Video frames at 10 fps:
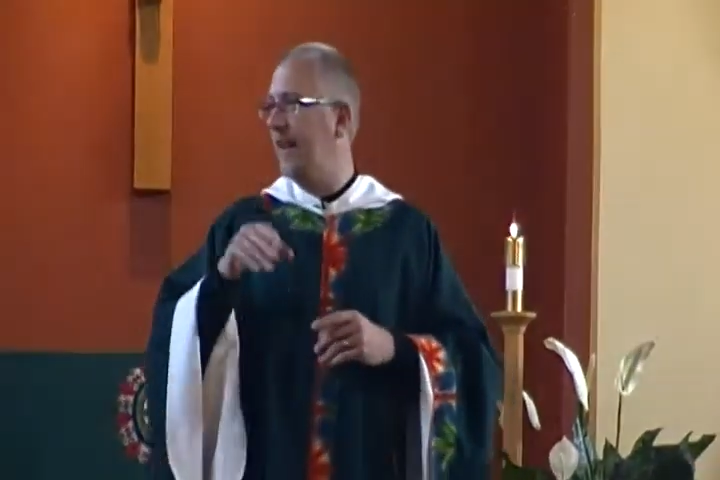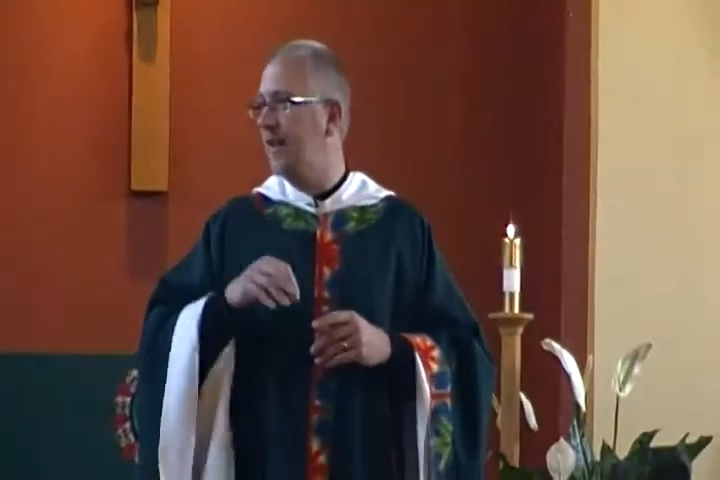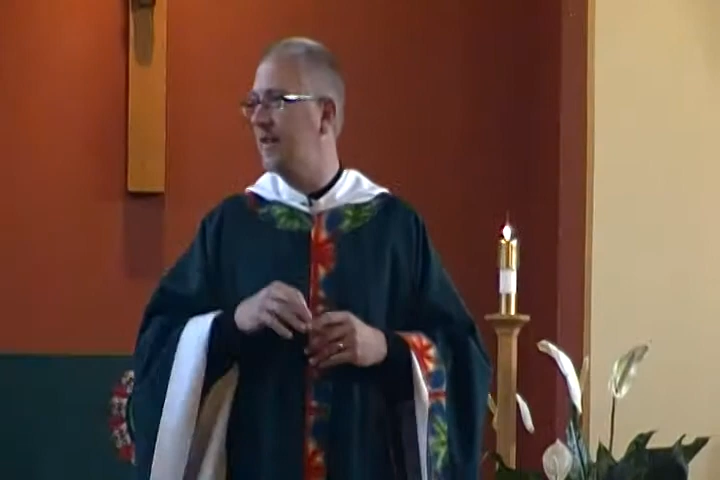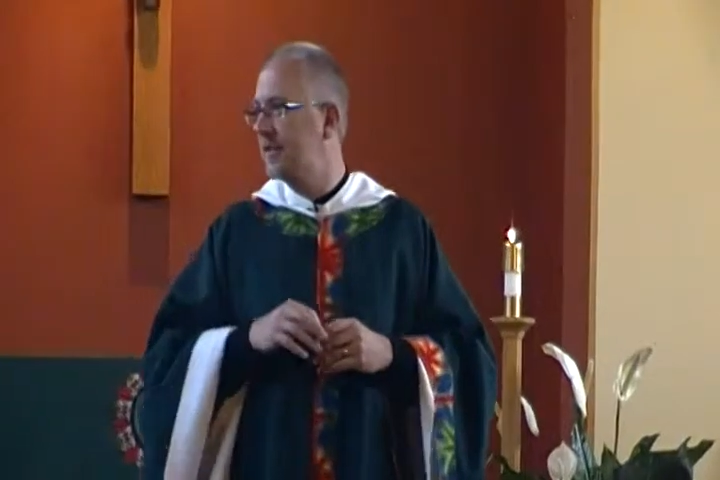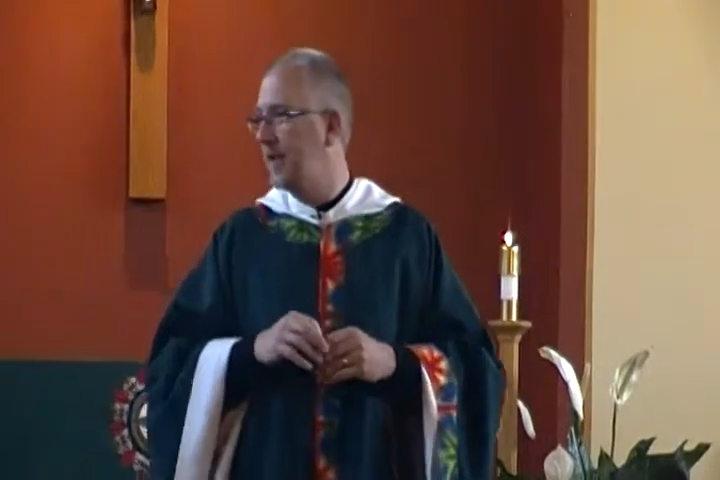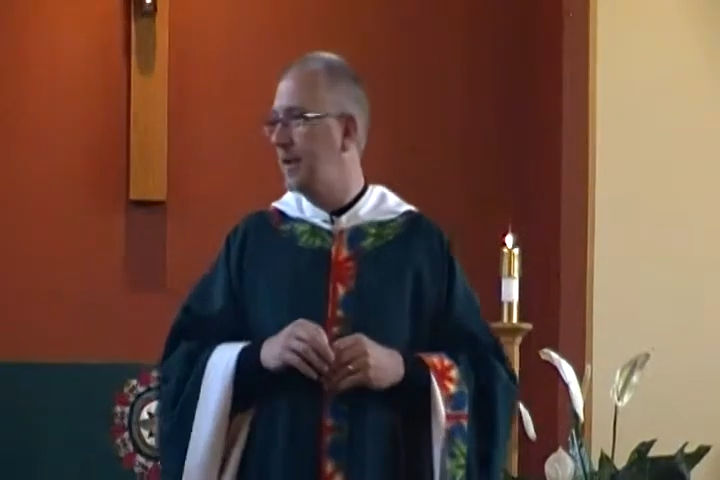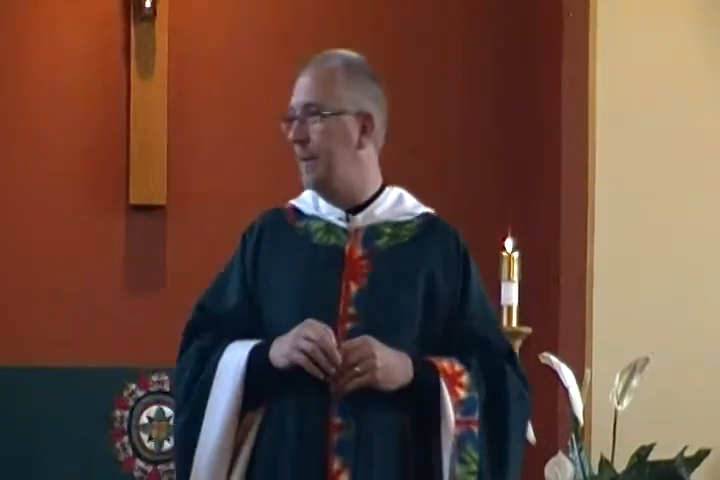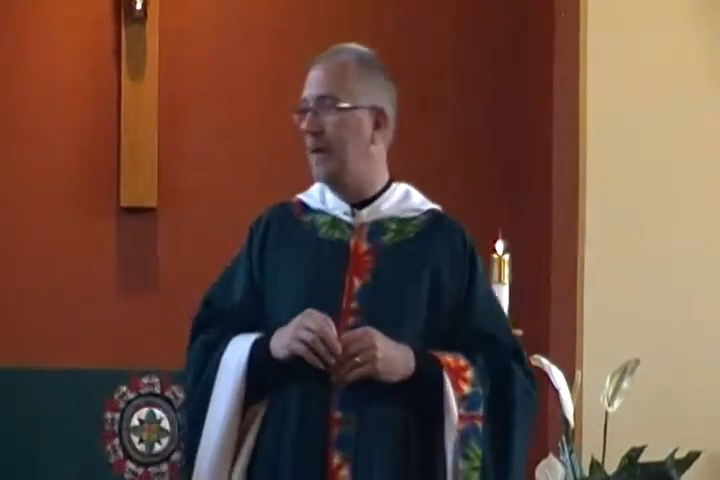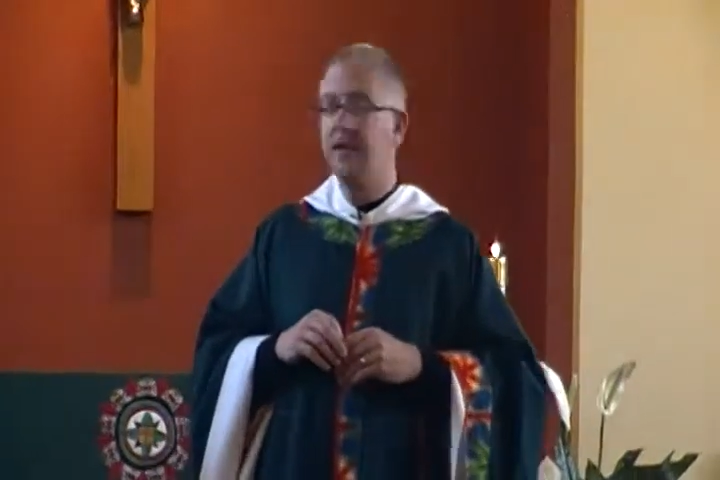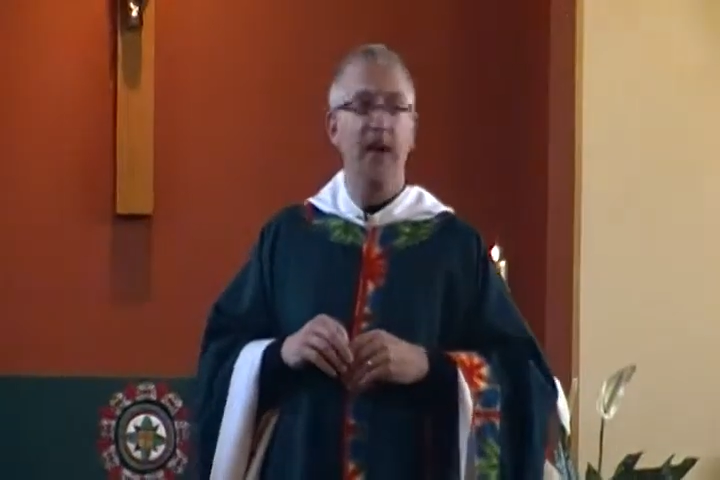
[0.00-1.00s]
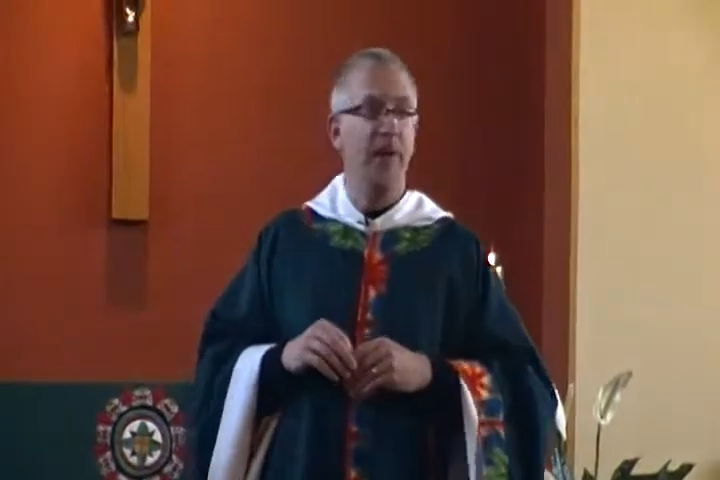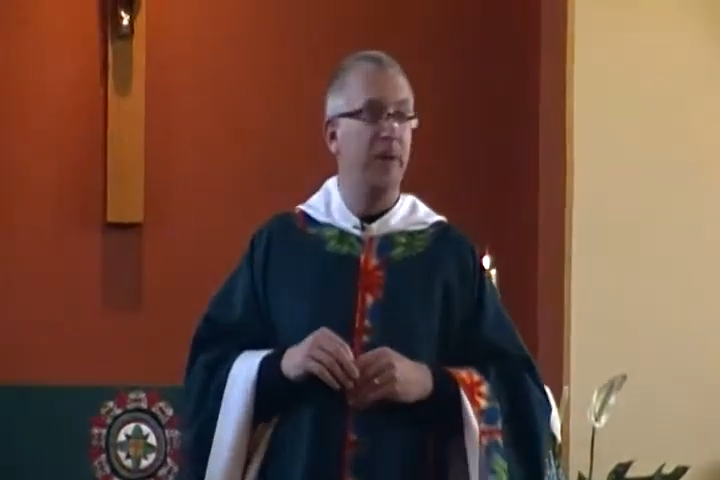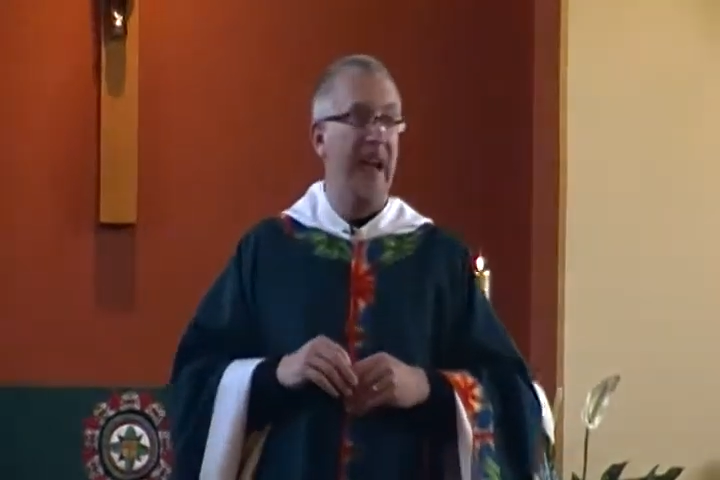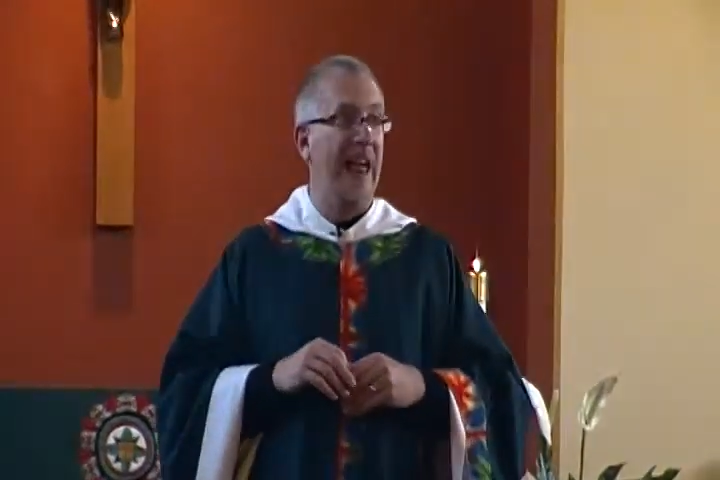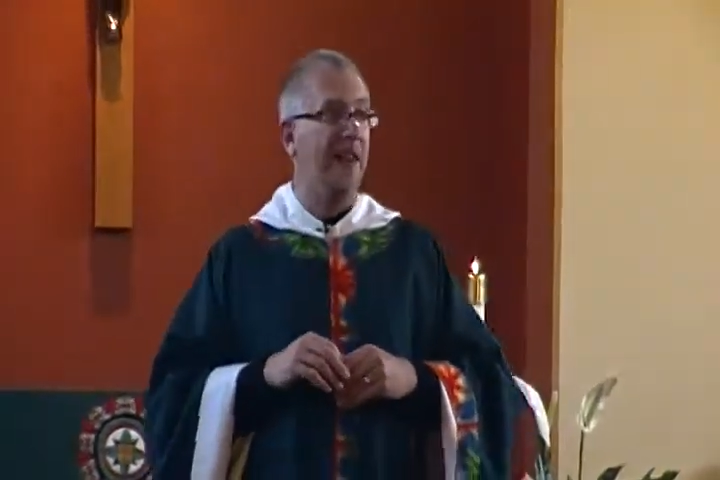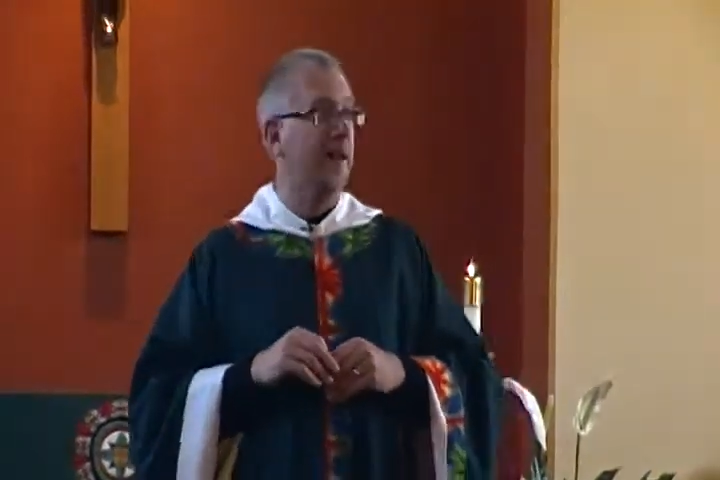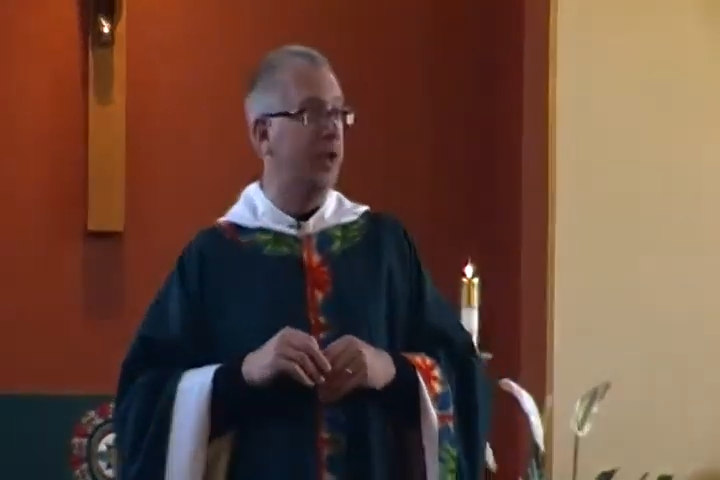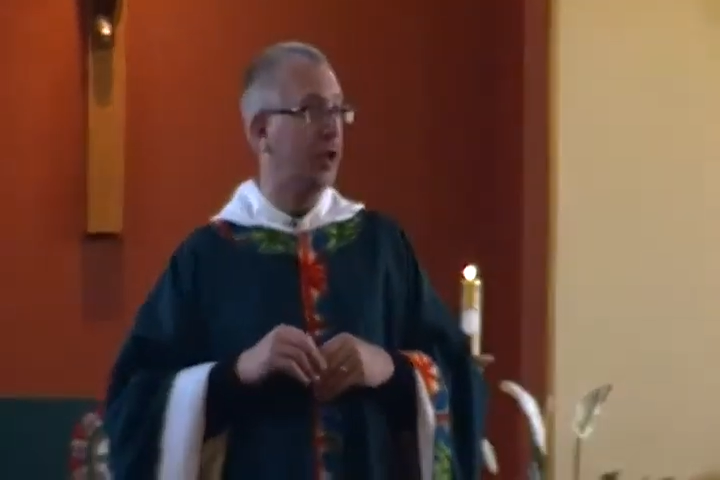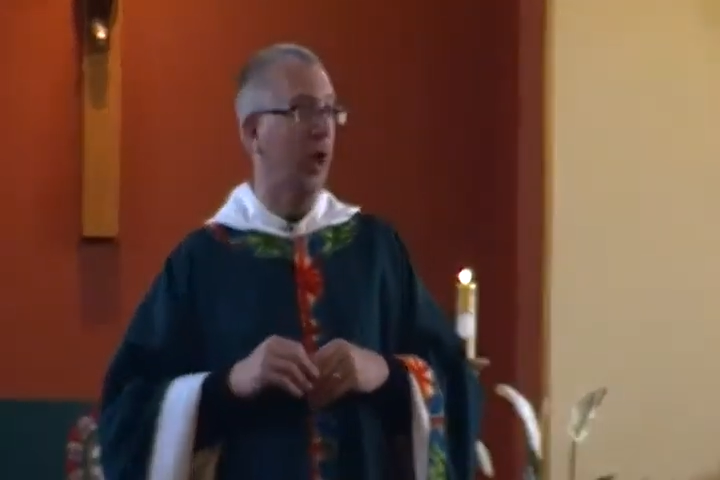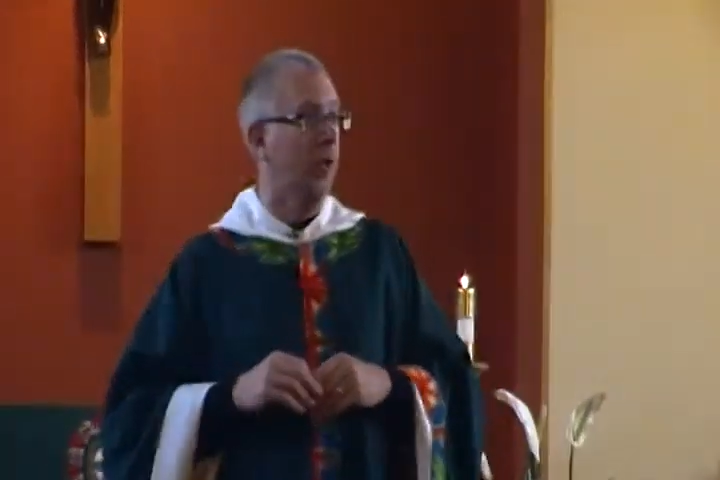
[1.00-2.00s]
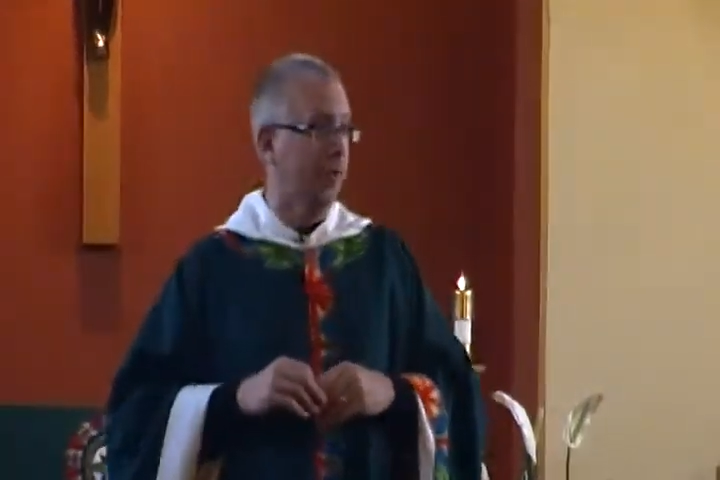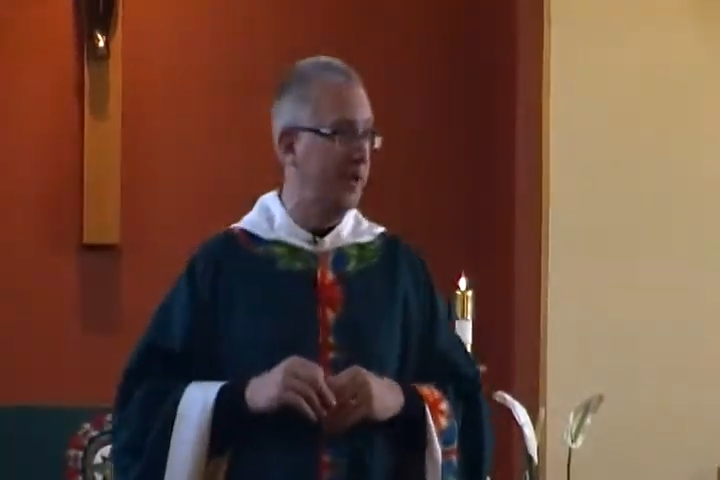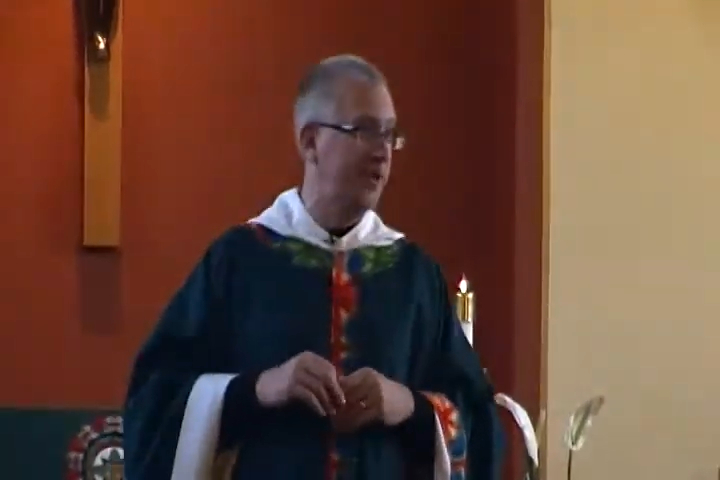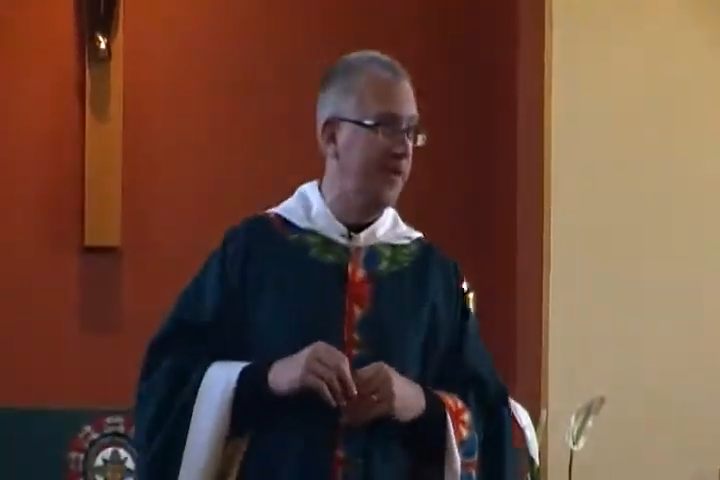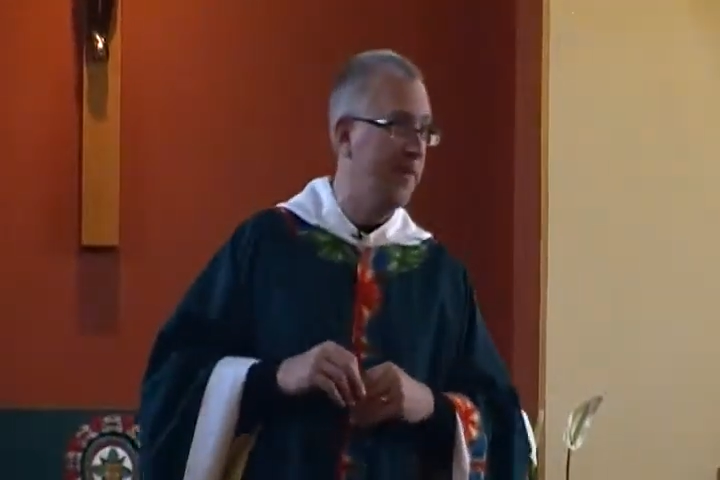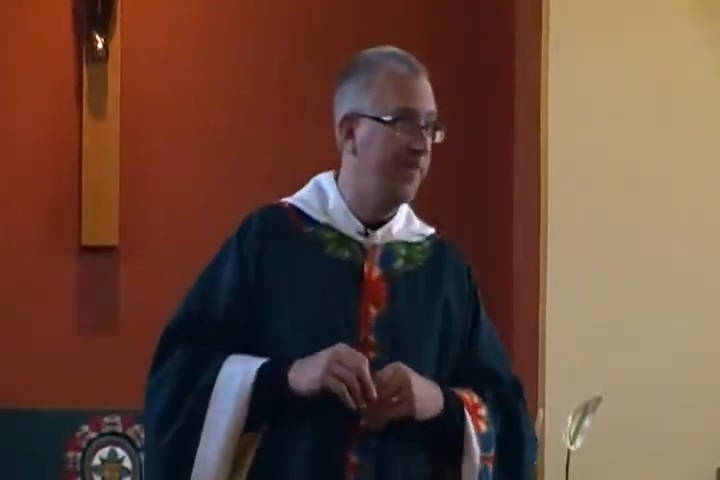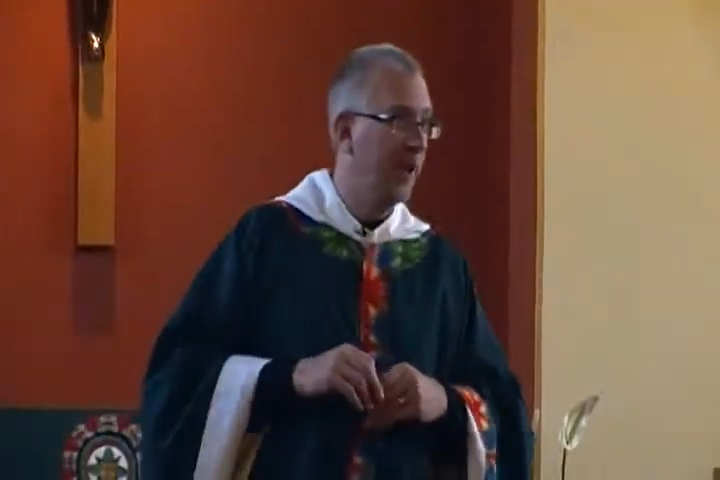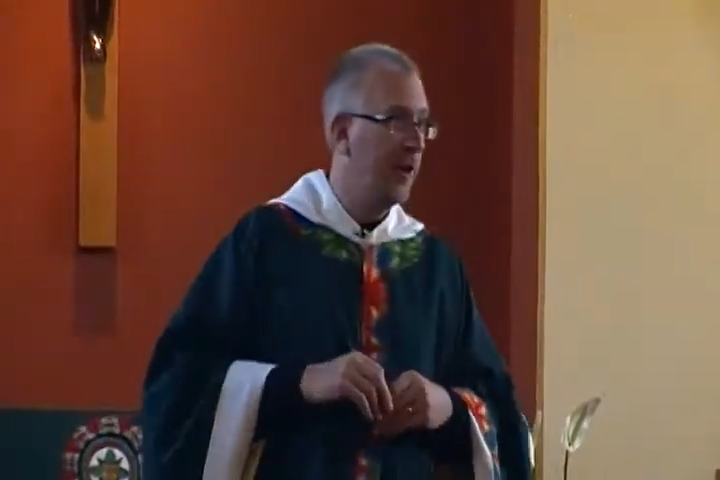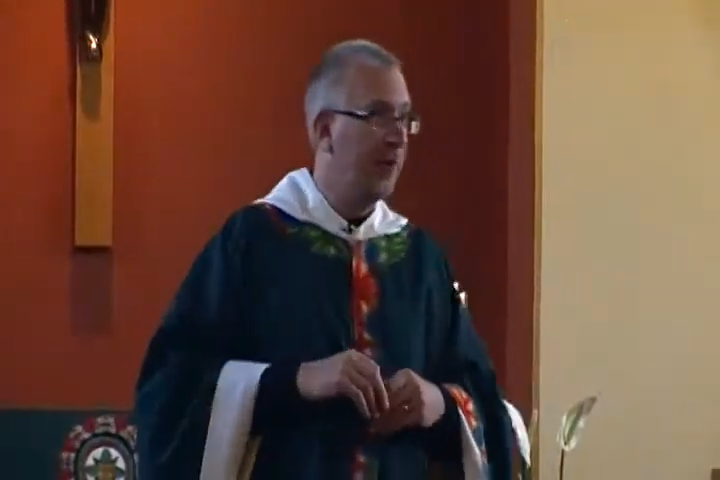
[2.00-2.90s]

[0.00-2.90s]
like it's depicted on reality shows.